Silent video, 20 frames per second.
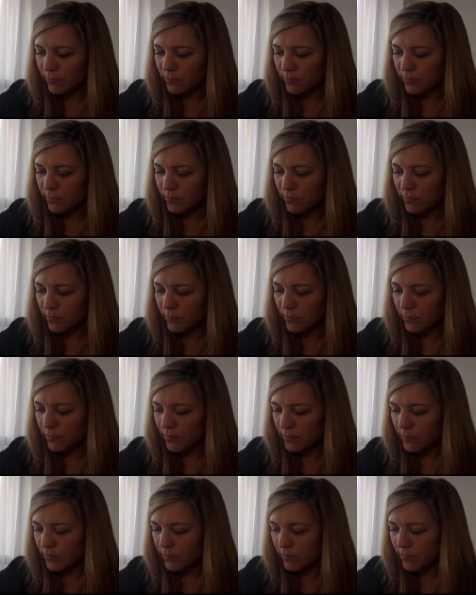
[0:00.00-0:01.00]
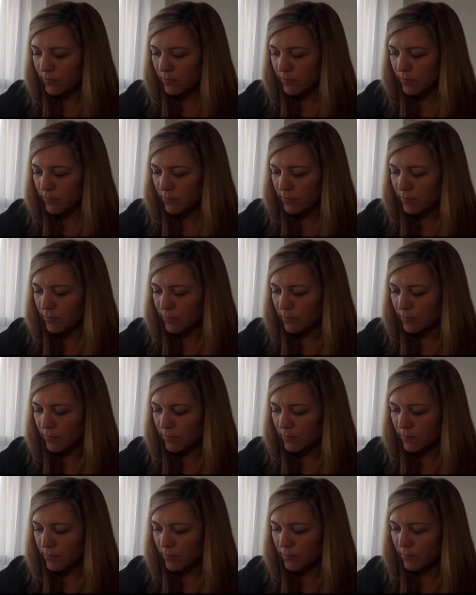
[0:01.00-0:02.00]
No one is speaking in this clip.